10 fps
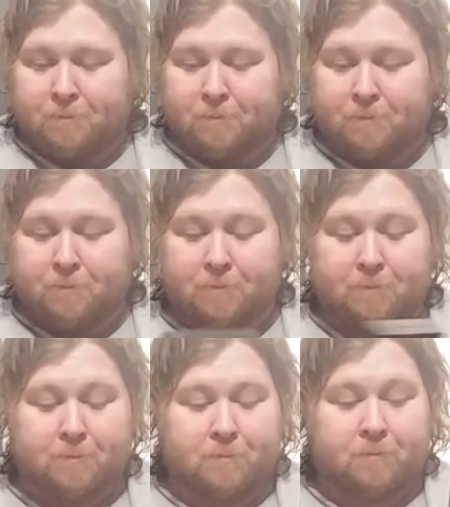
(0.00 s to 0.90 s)

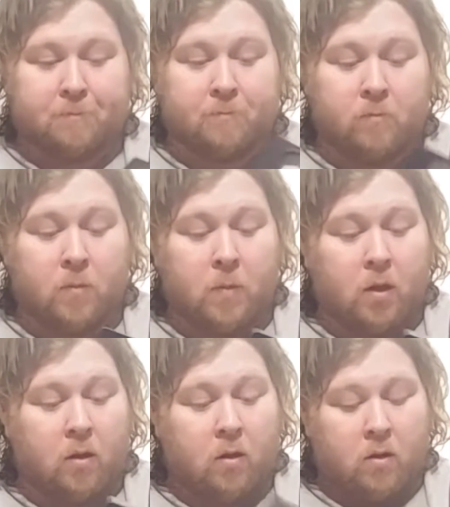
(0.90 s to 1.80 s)

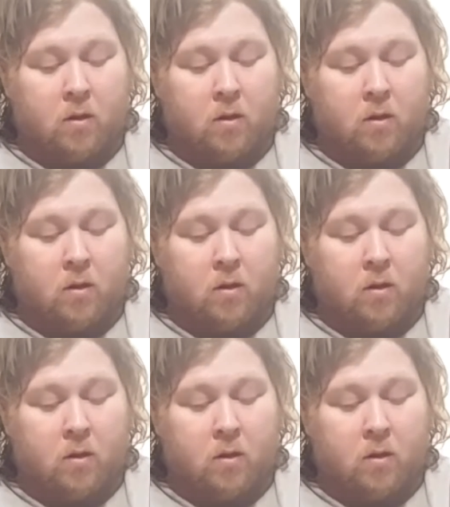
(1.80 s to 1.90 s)
(no one is talking)